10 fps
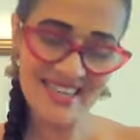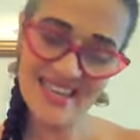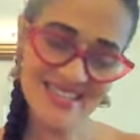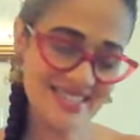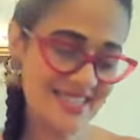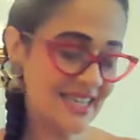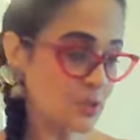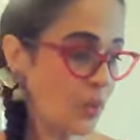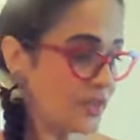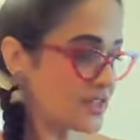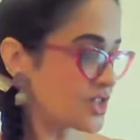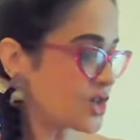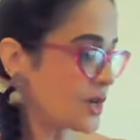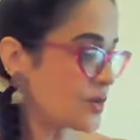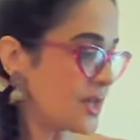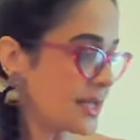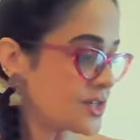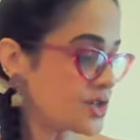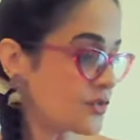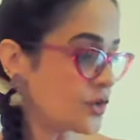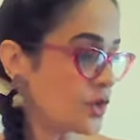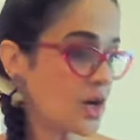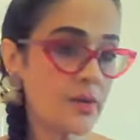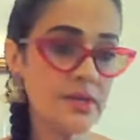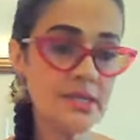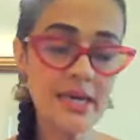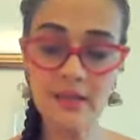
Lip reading: Let's start. What is the general energy for your current